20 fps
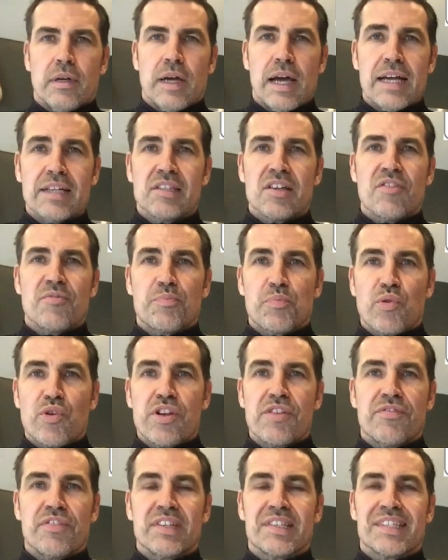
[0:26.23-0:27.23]
as I've
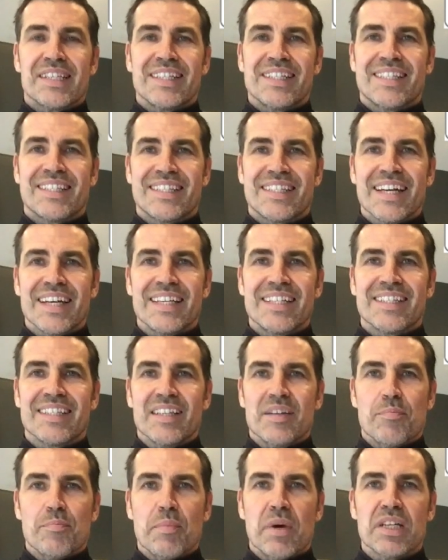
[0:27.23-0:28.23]
previously
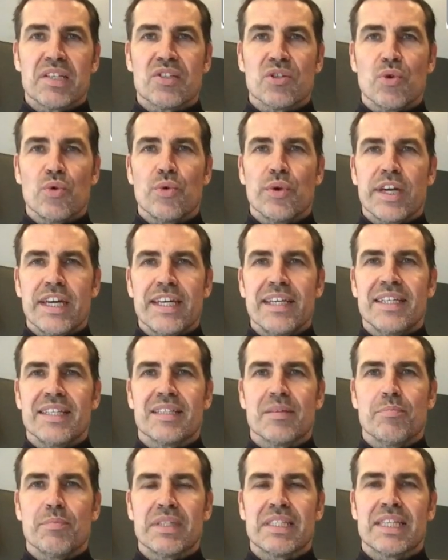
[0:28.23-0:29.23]
stated, muscle
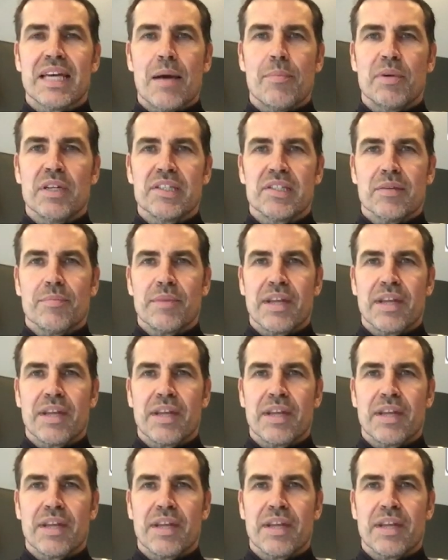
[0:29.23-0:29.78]
is metabolism.